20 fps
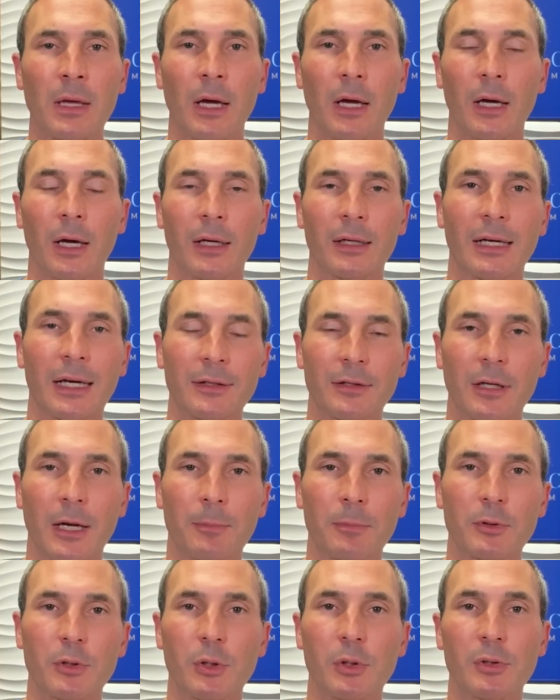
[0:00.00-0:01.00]
Uh, I got the
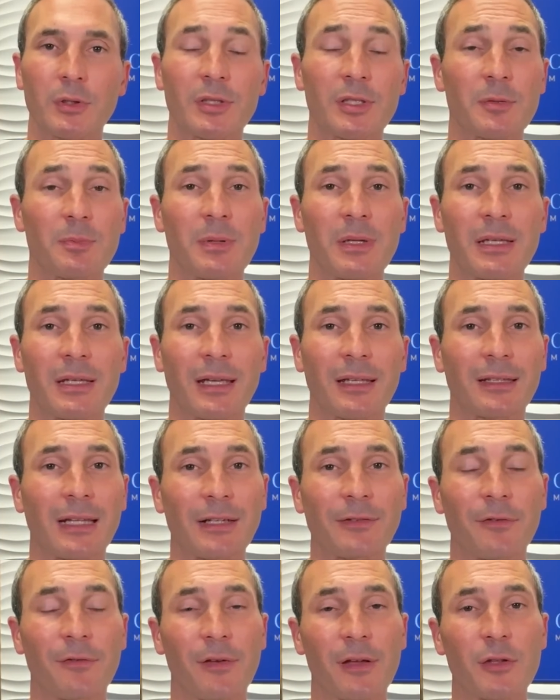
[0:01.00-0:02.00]
opportunity to speak at
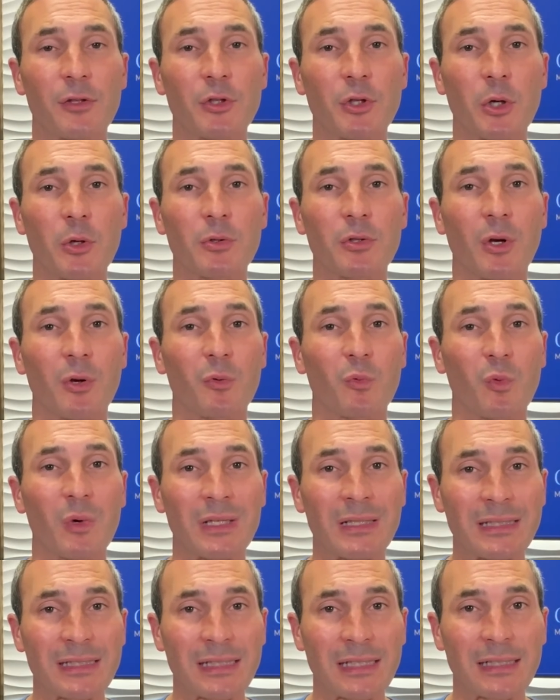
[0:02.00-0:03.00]
Life of Faith Church on
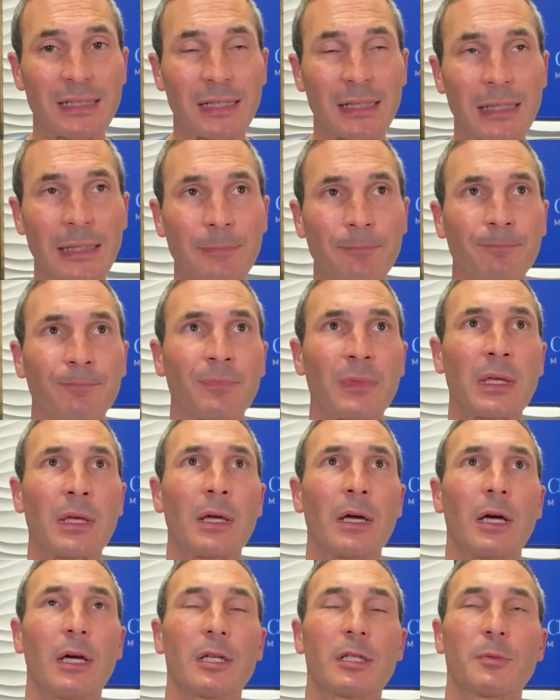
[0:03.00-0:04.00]
Wednesday night.
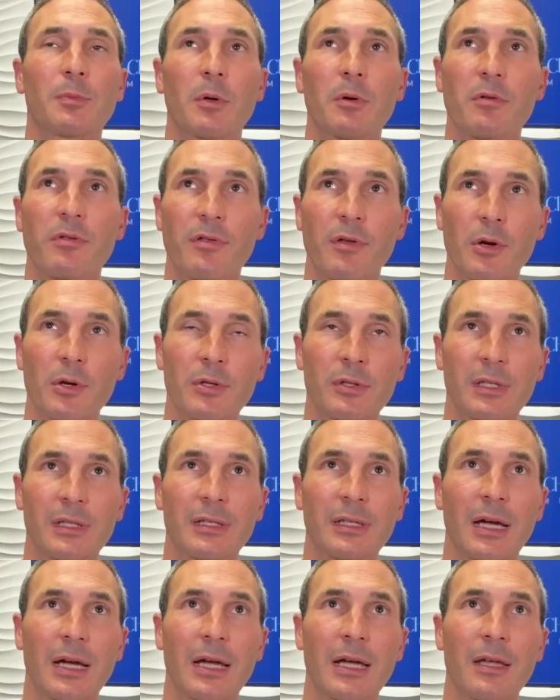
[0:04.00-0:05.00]
I uh, spoke Thursday
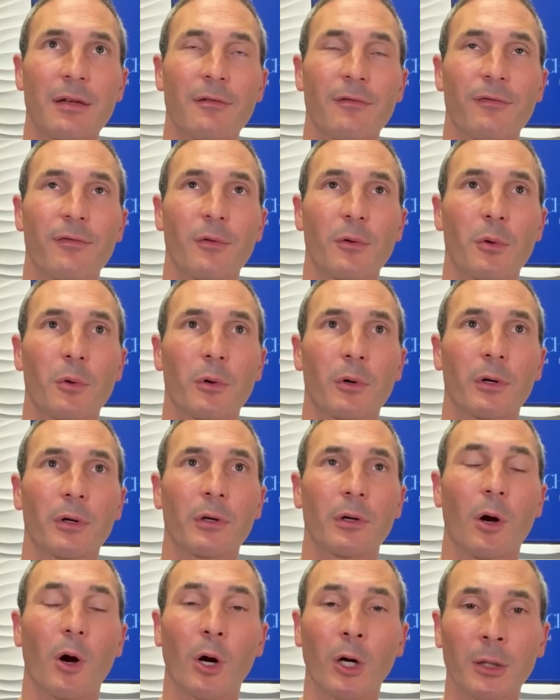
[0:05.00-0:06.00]
night
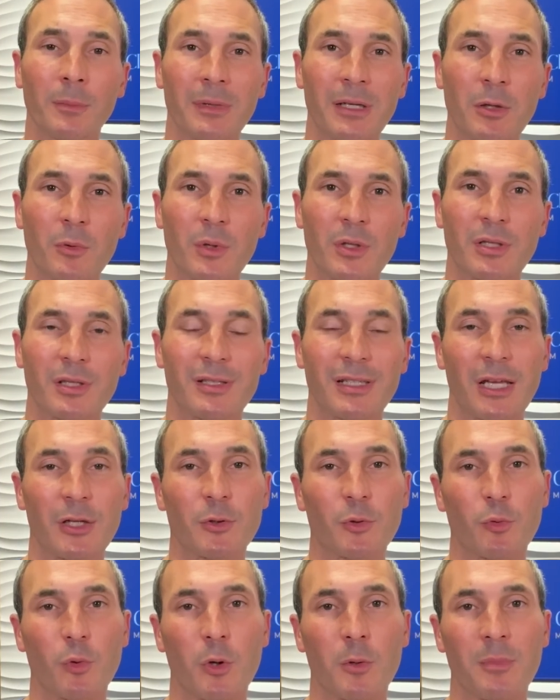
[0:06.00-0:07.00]
for Army, which is
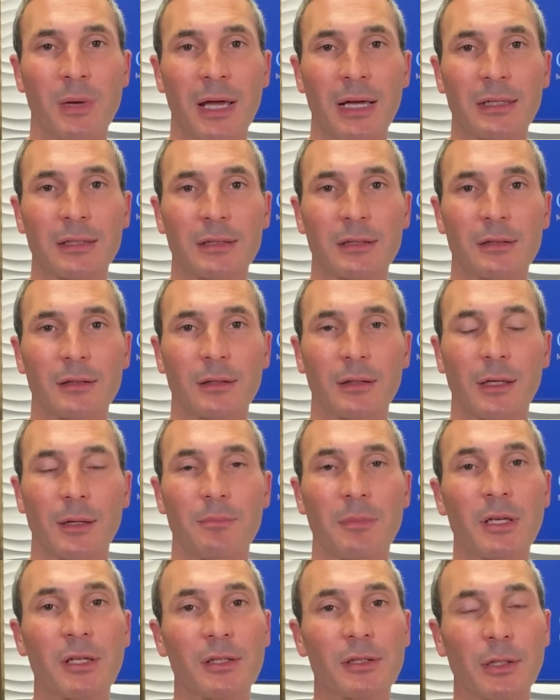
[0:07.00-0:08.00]
Andrew Wommack's uh,
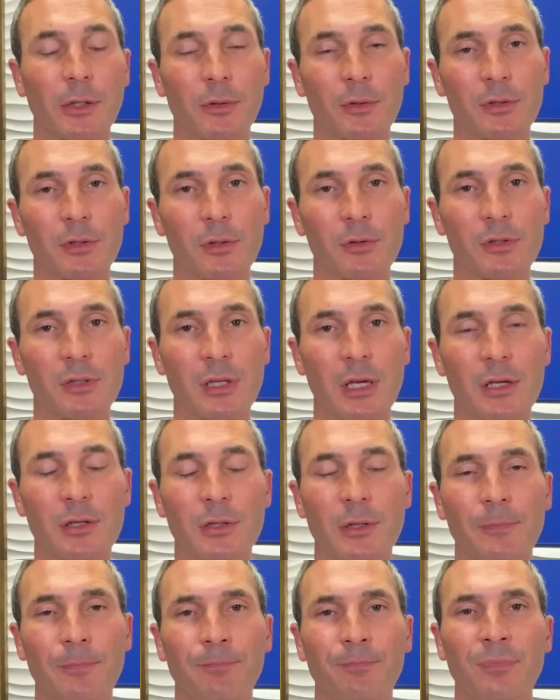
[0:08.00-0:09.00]
ministerial
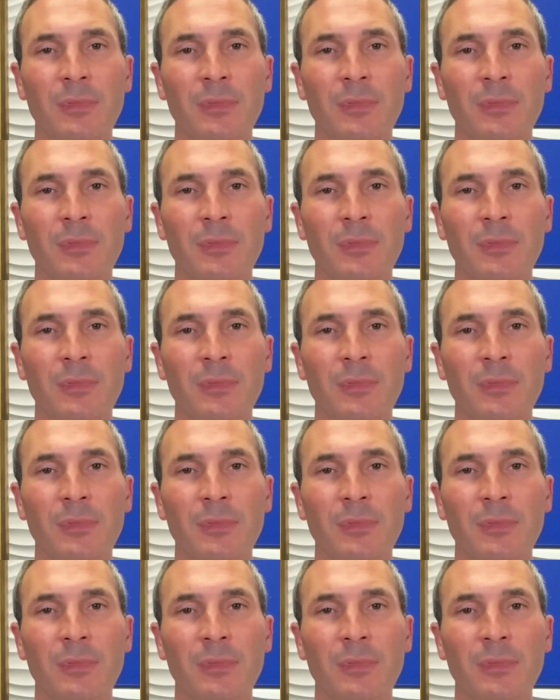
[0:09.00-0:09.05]
association.